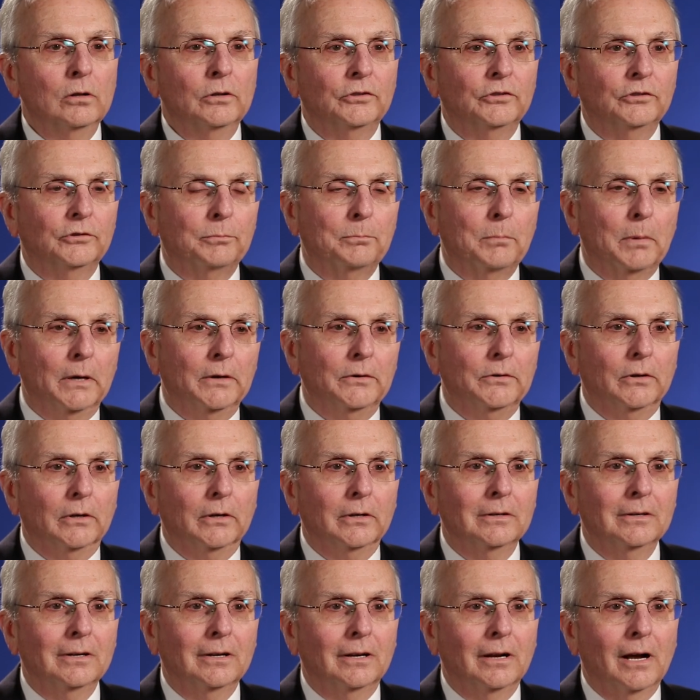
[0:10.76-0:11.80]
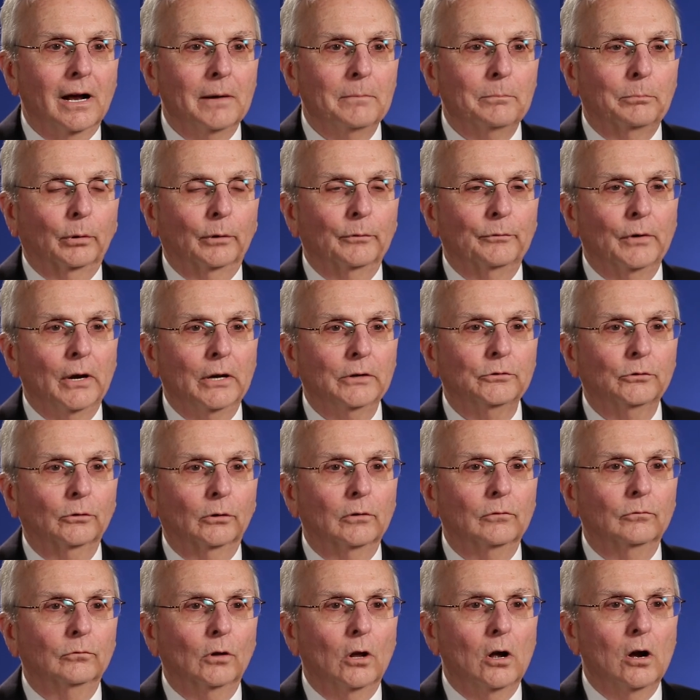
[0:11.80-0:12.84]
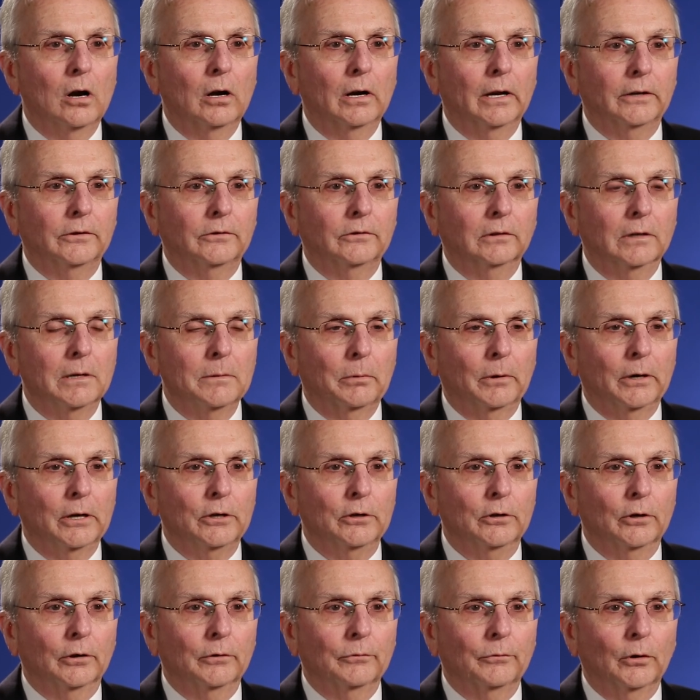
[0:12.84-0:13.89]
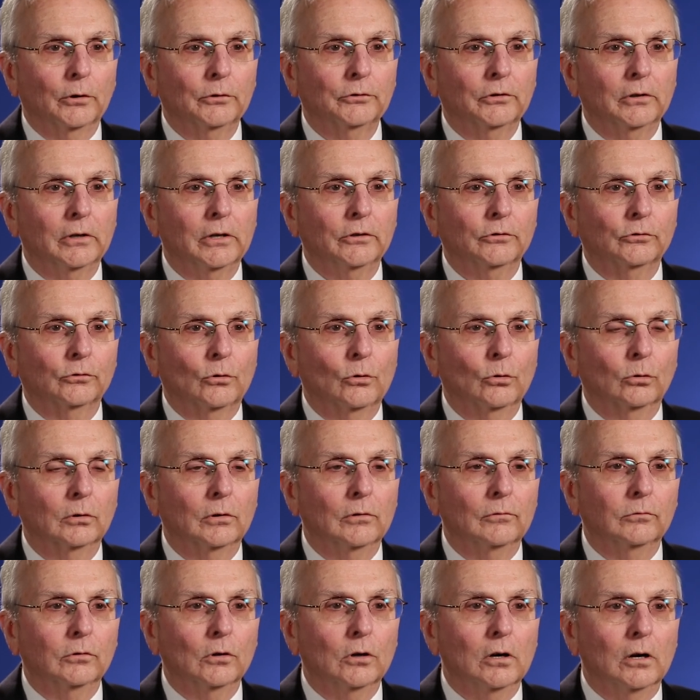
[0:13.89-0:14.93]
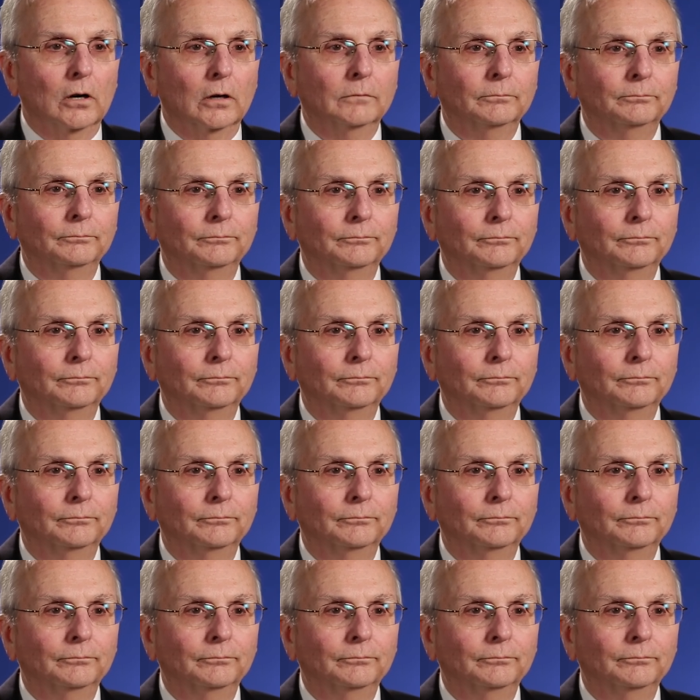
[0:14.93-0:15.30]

Spinden. I'm professor of law at Liberty University School of Law.